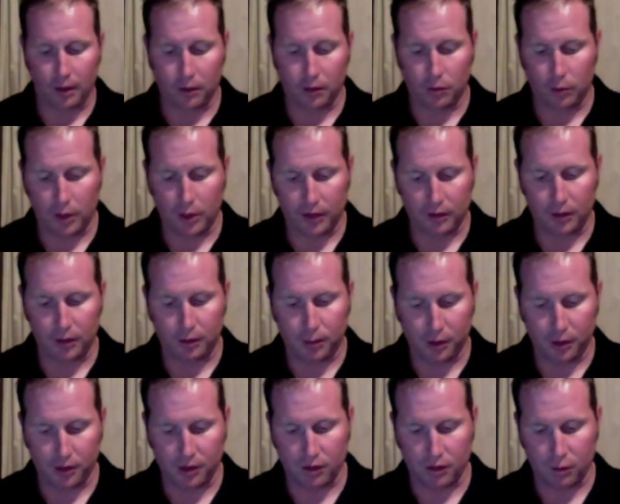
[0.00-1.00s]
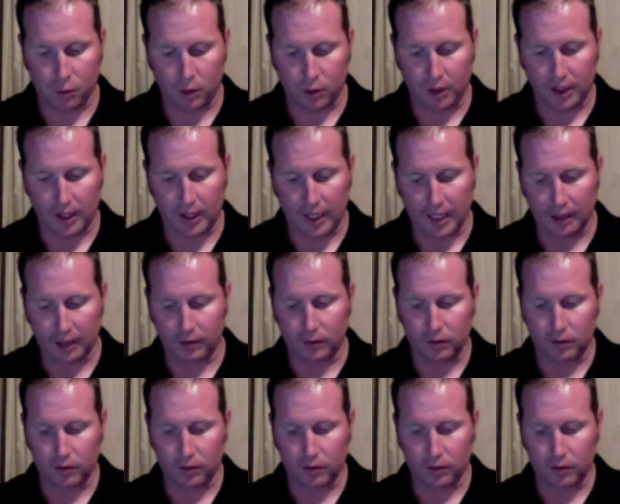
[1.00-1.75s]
whenever a person is working out,